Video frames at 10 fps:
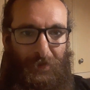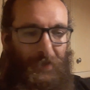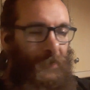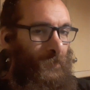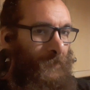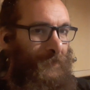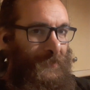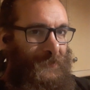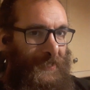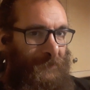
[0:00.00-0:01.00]
It would be a
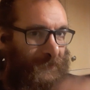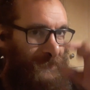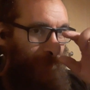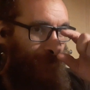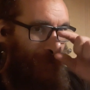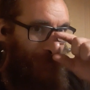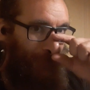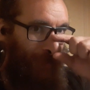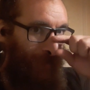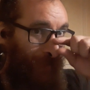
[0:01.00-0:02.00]
shame to stop here. I
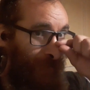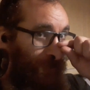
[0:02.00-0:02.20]
mean, I know